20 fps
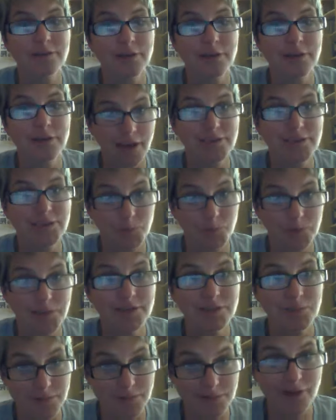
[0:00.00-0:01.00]
There has to be
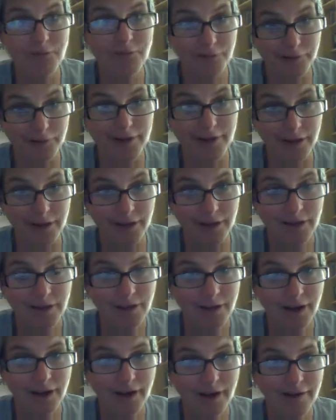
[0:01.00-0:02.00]
some suffering,
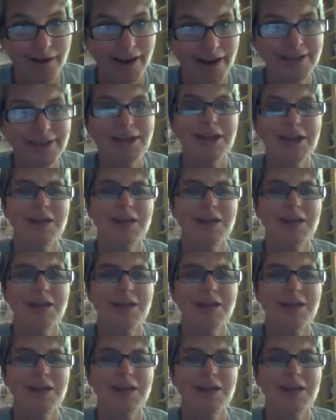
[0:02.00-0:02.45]
all right,